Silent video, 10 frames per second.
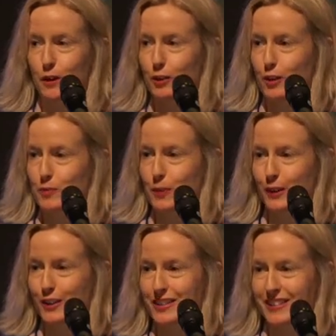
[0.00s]
progress
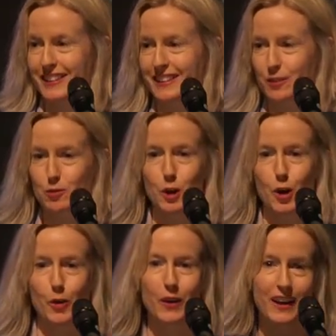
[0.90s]
bars in a
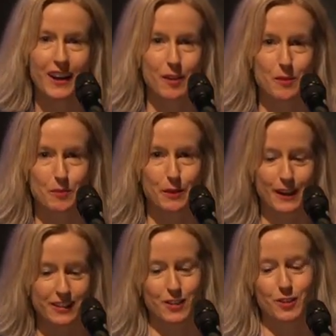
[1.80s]
row. I'm
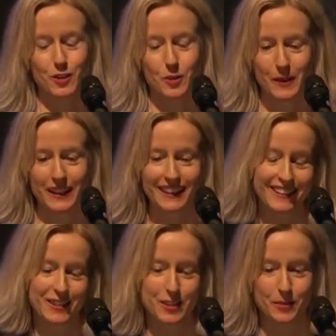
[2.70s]
impressed. There's so many.
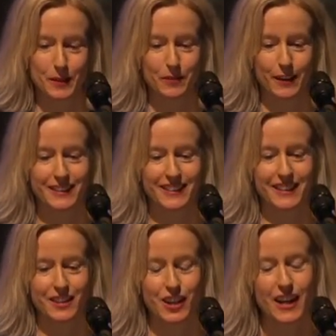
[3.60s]
There's so many faces
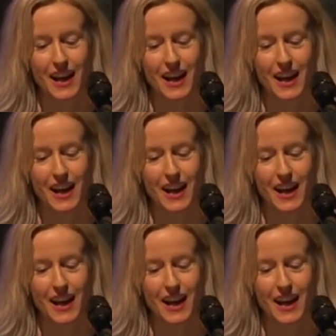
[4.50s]
here.